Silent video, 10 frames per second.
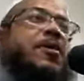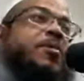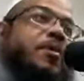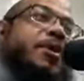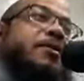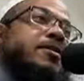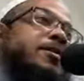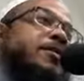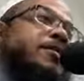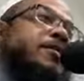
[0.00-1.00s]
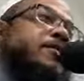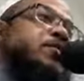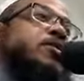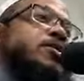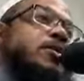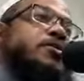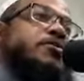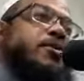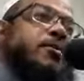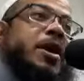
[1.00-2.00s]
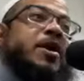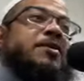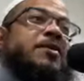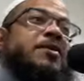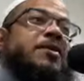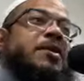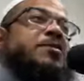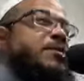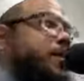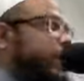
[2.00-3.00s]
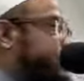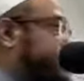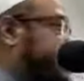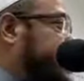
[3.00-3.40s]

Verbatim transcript: Abu Bakr, who was the free man and the slave?